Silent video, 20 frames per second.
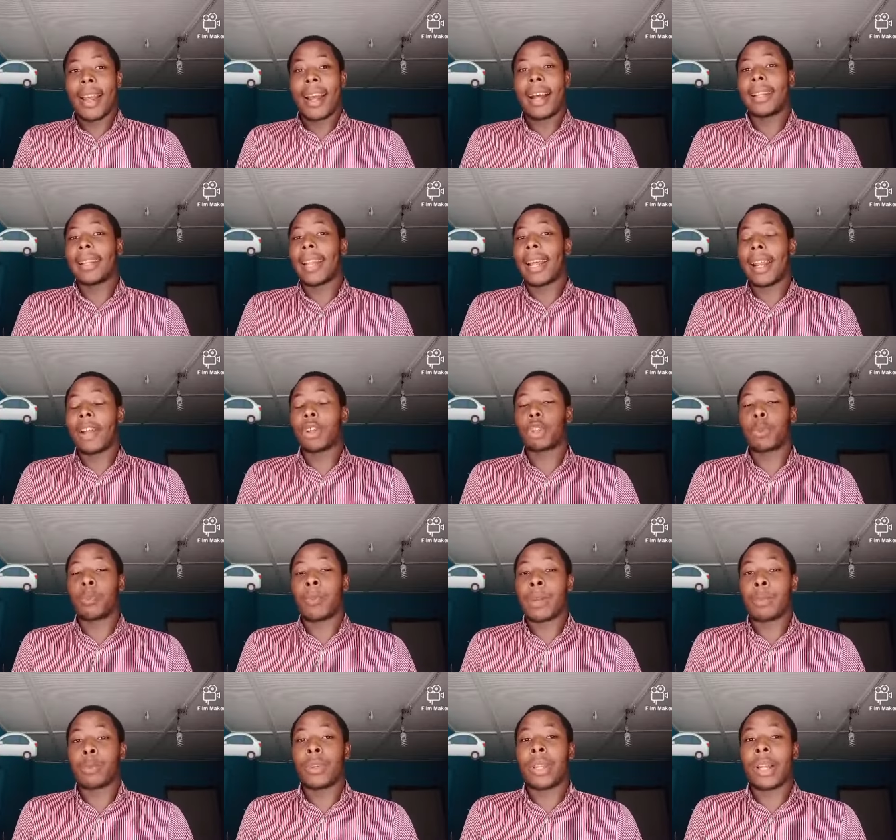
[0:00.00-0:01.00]
and announce to
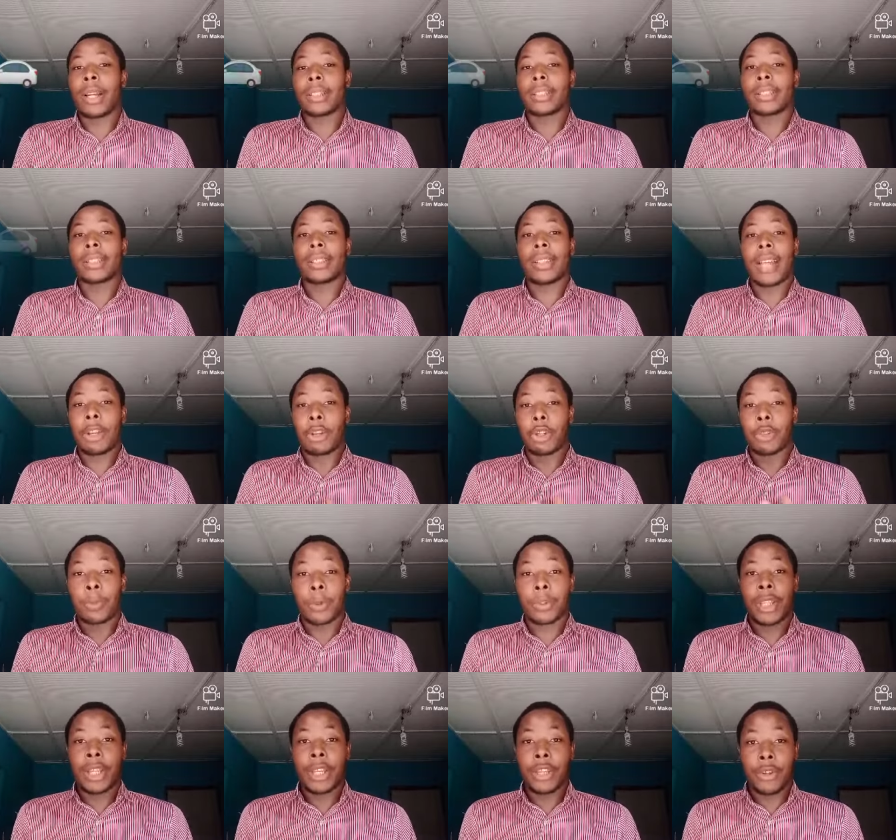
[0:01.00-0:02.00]
people that I just
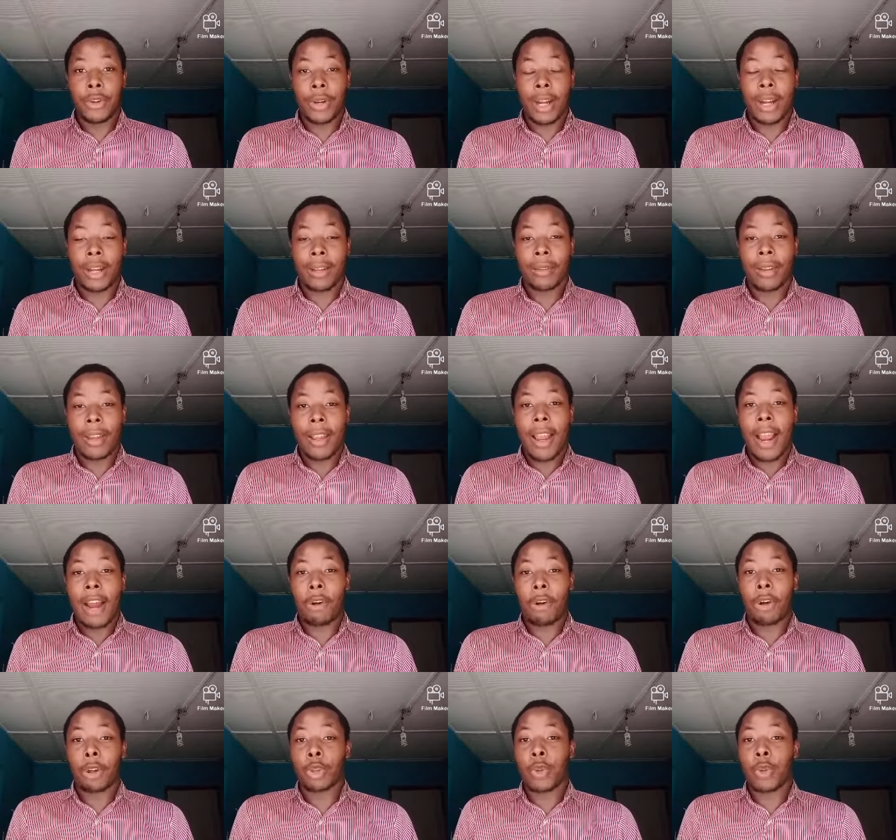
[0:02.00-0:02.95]
bought a new car, and